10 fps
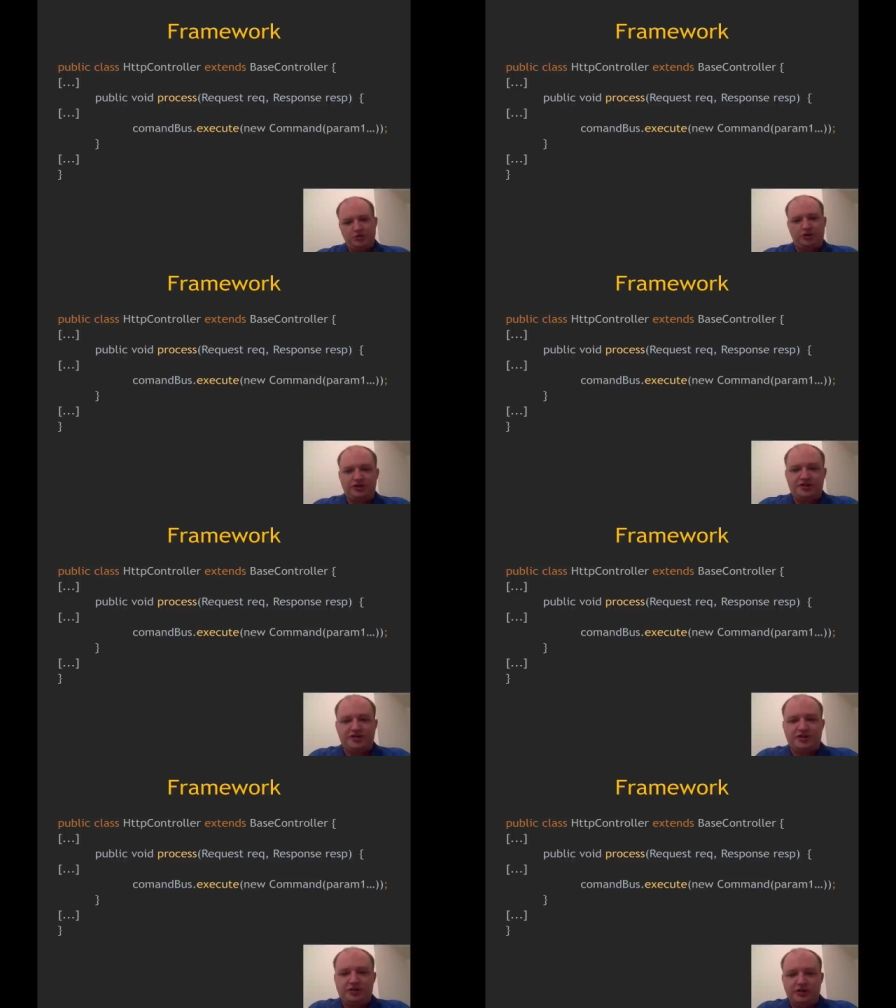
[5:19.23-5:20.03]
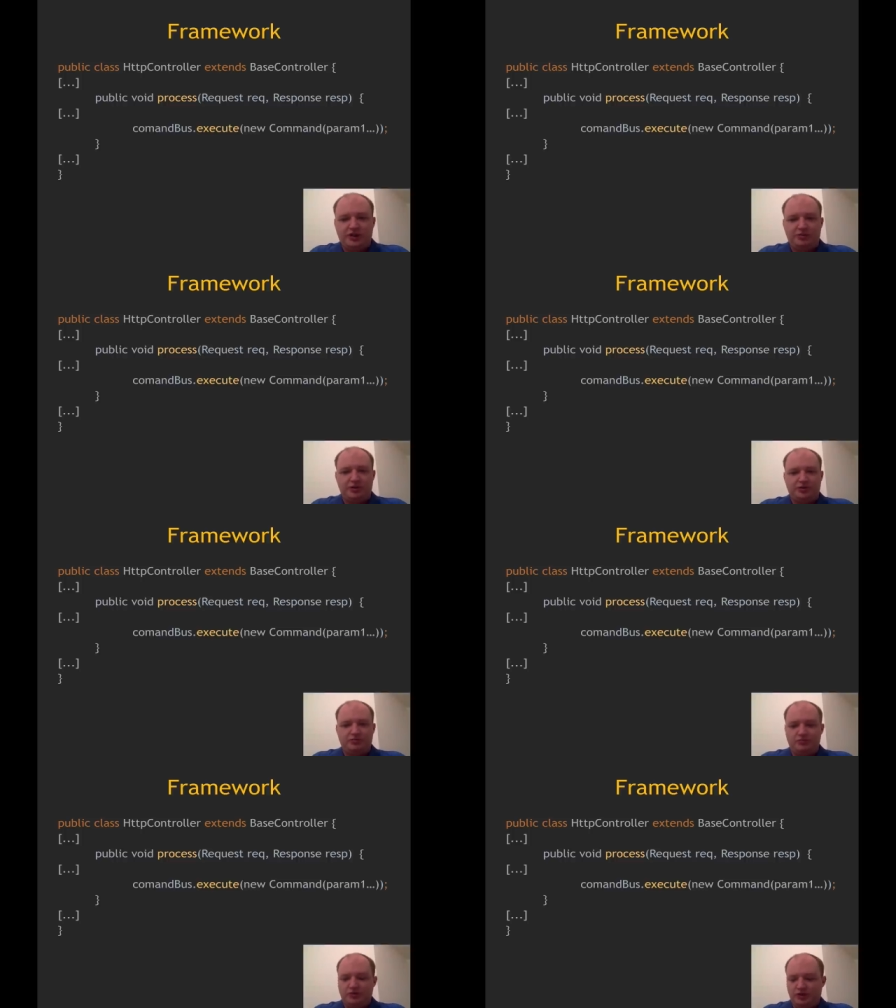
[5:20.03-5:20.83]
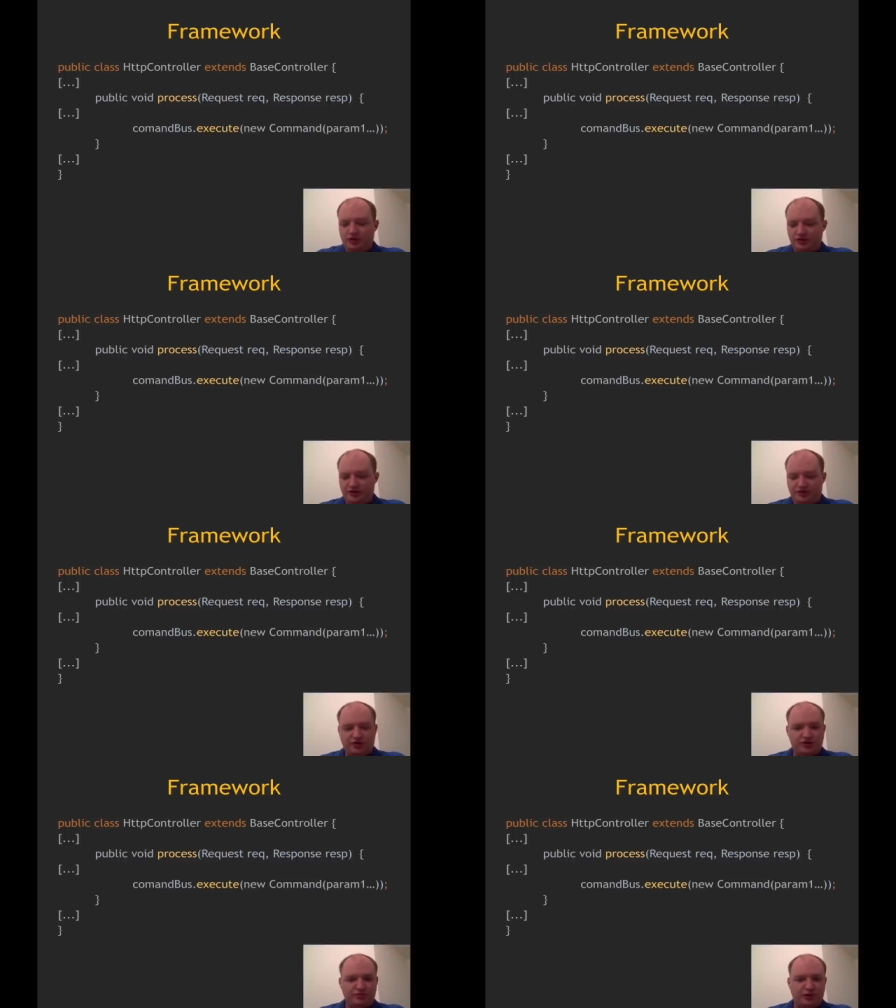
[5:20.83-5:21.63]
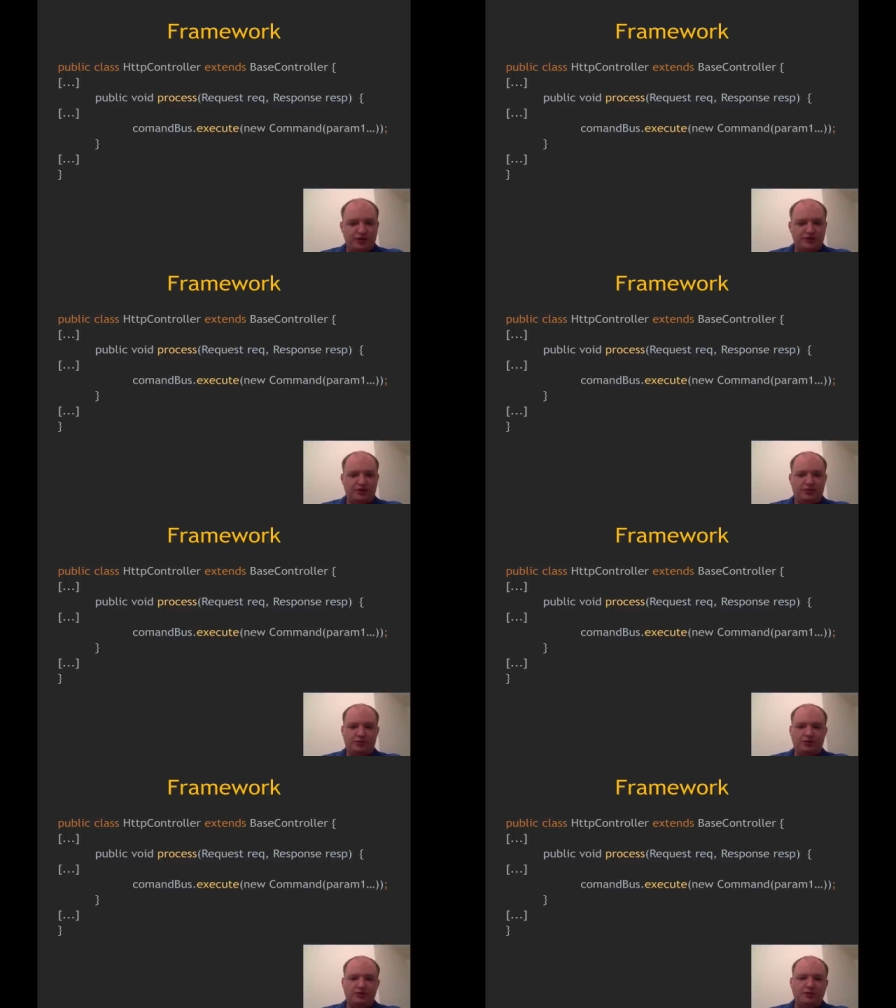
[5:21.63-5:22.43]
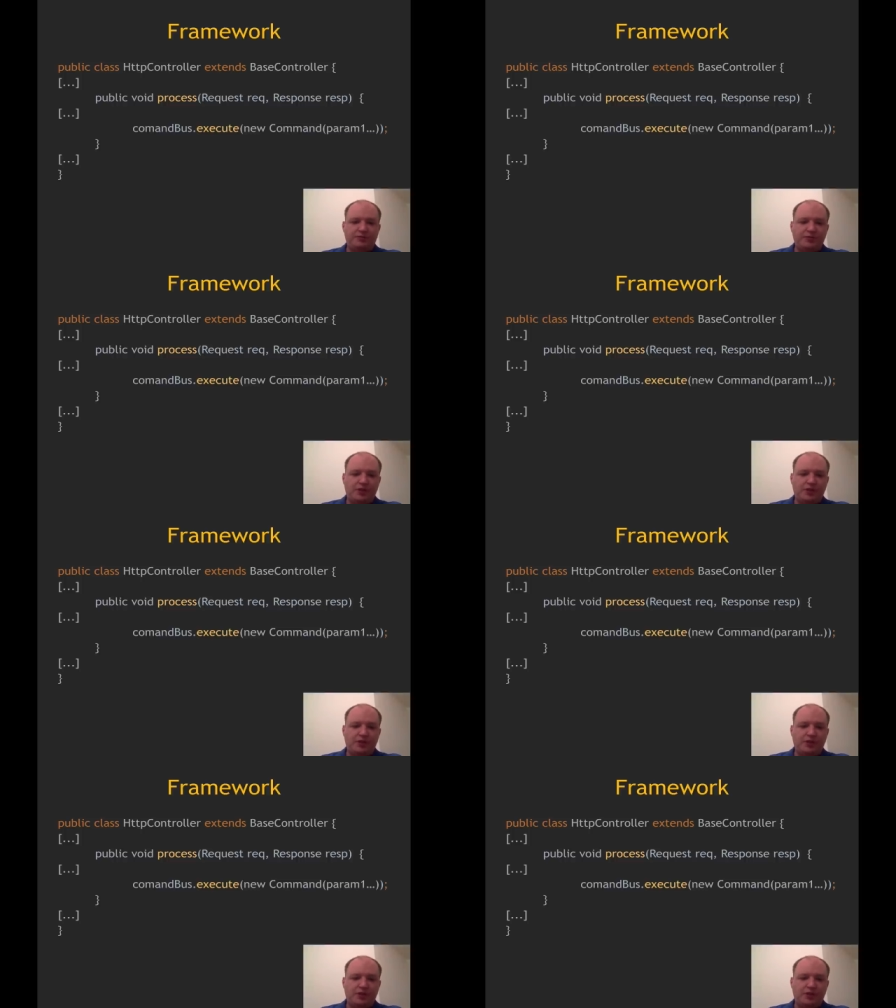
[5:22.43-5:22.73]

Not necessarily, but here this is just my example.